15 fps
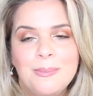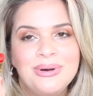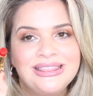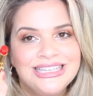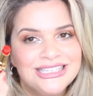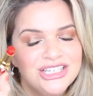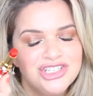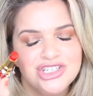But
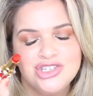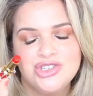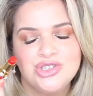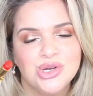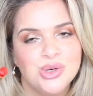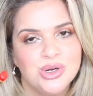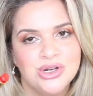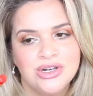this is just
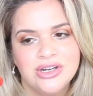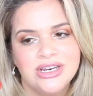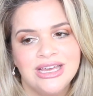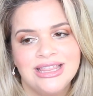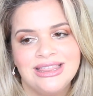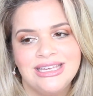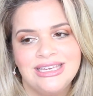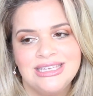so
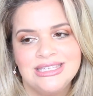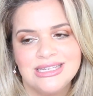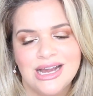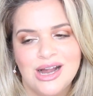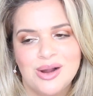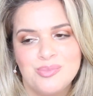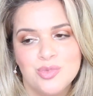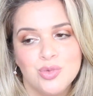good, these
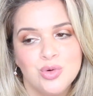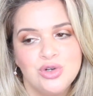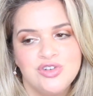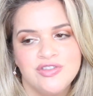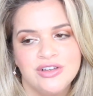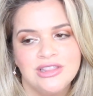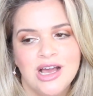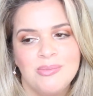um, Rouge
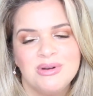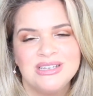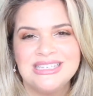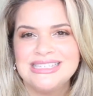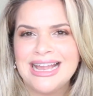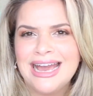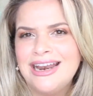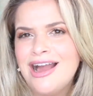Velour because
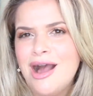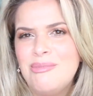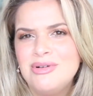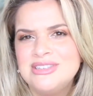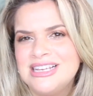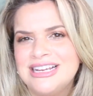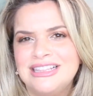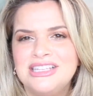it's kind of
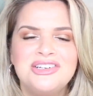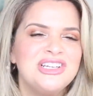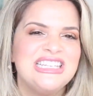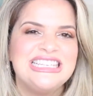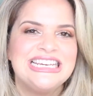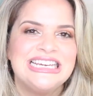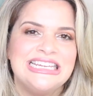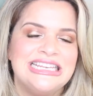almost like a little
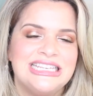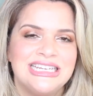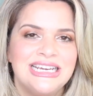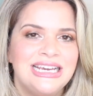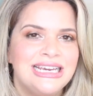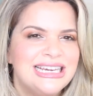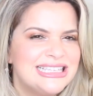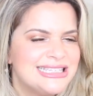tint.
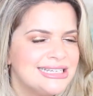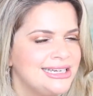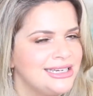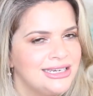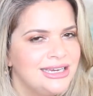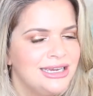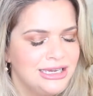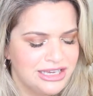It's
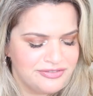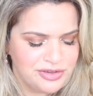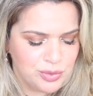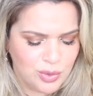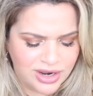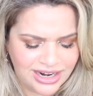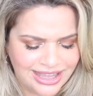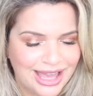like if you
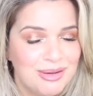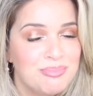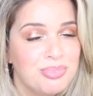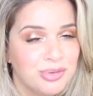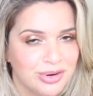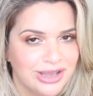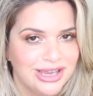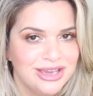want to get
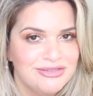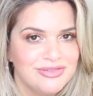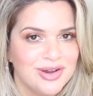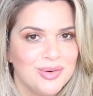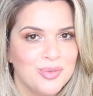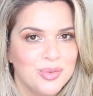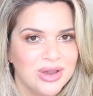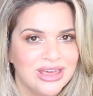brave
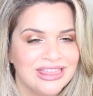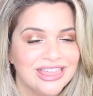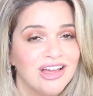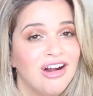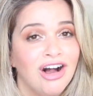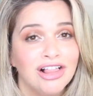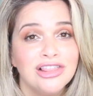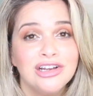with
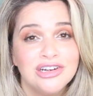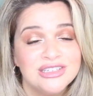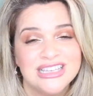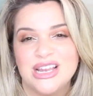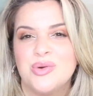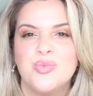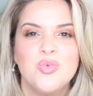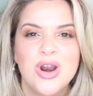colors
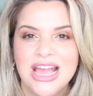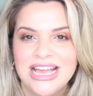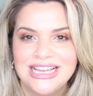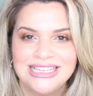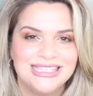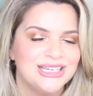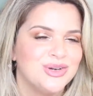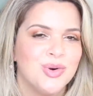like
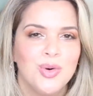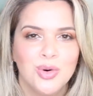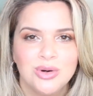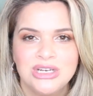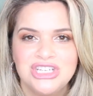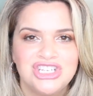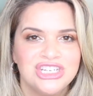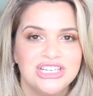reds and
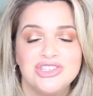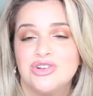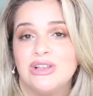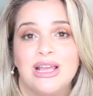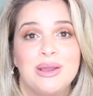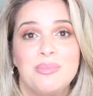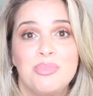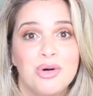oranges or
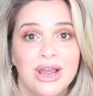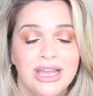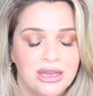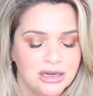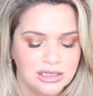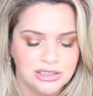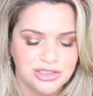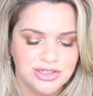like bright
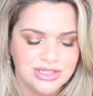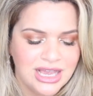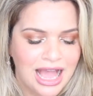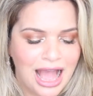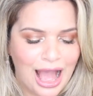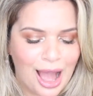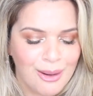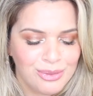colors,
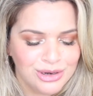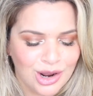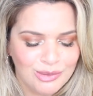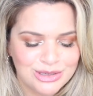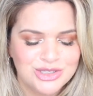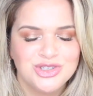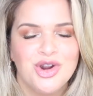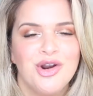I would
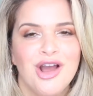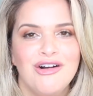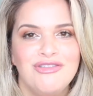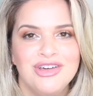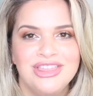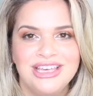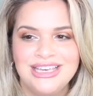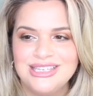always start off
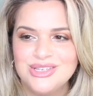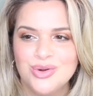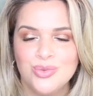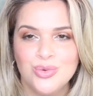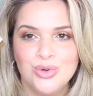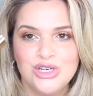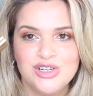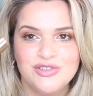with these
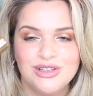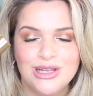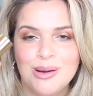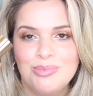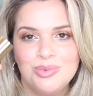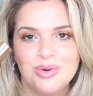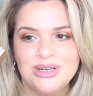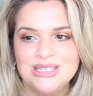Rouge
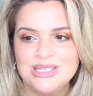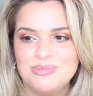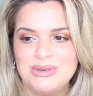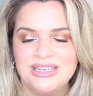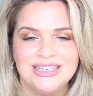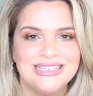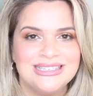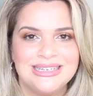Velour ones
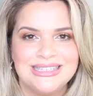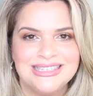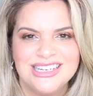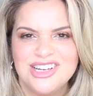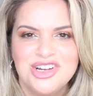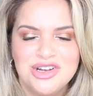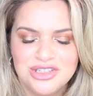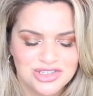because it's
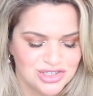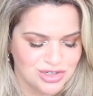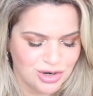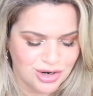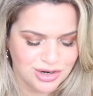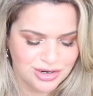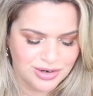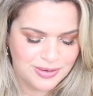like a good
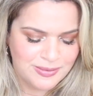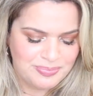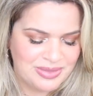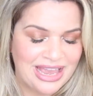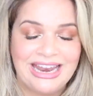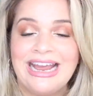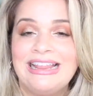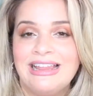starter
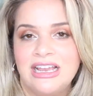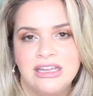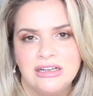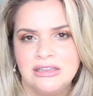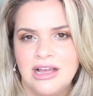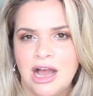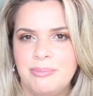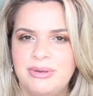and I like it a
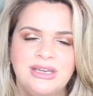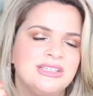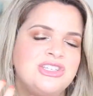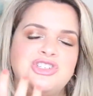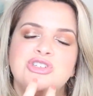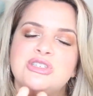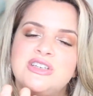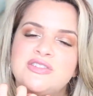lot because it
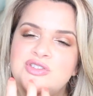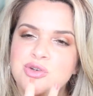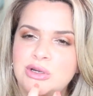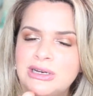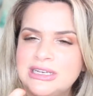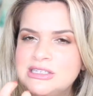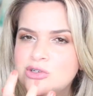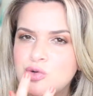just gives you a
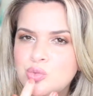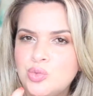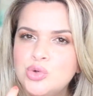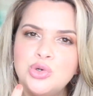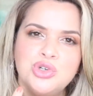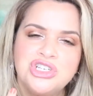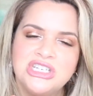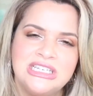nice little
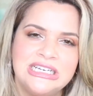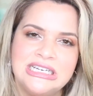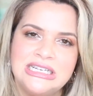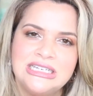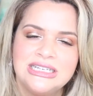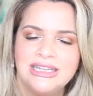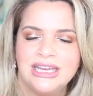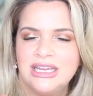rouge
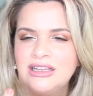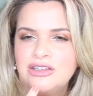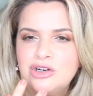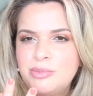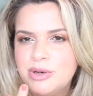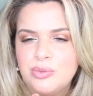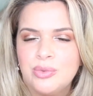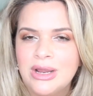tint, like a little
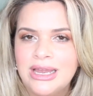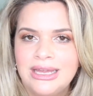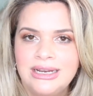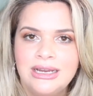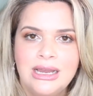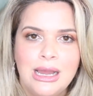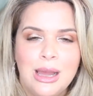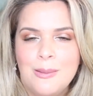bit
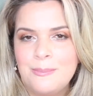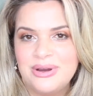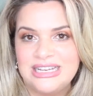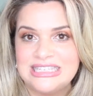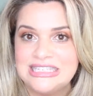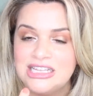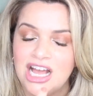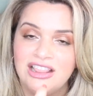red, but
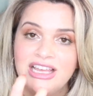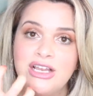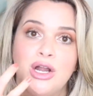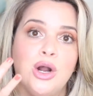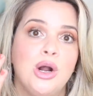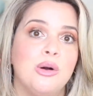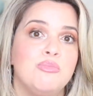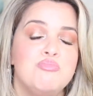it's not like
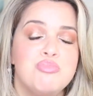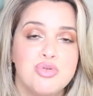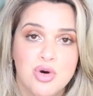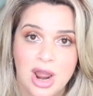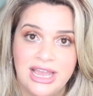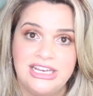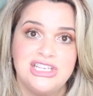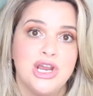a
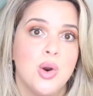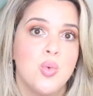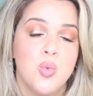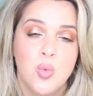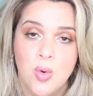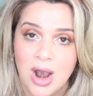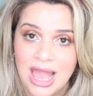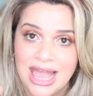bright
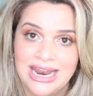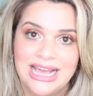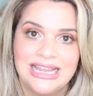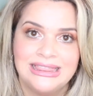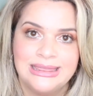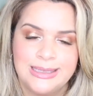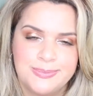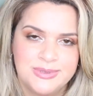red
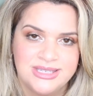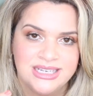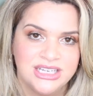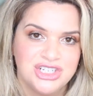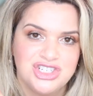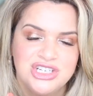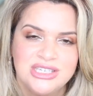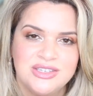lipstick.
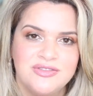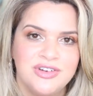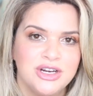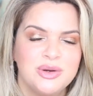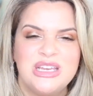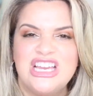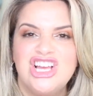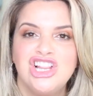It's just
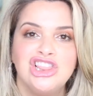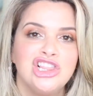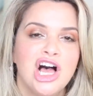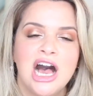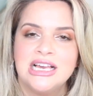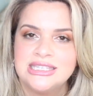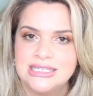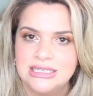very
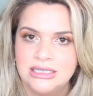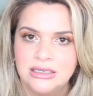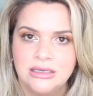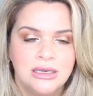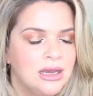glossy,